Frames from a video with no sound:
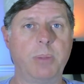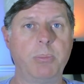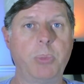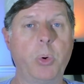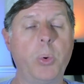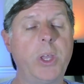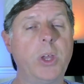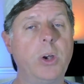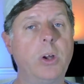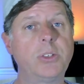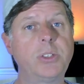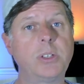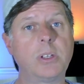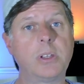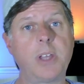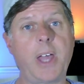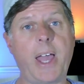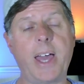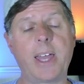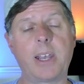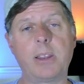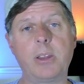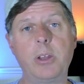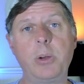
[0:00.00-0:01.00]
but we can also
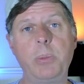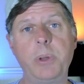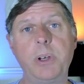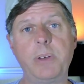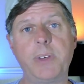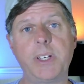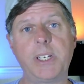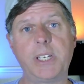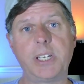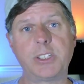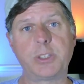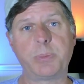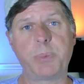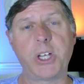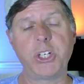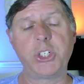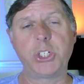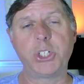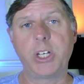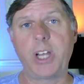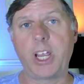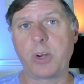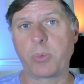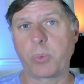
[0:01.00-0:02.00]
add a little bit of
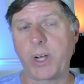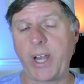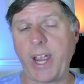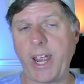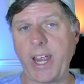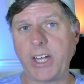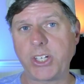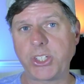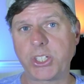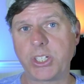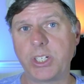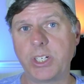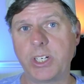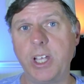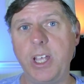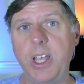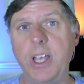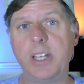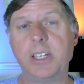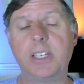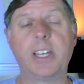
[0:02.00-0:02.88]
anticipation and reaction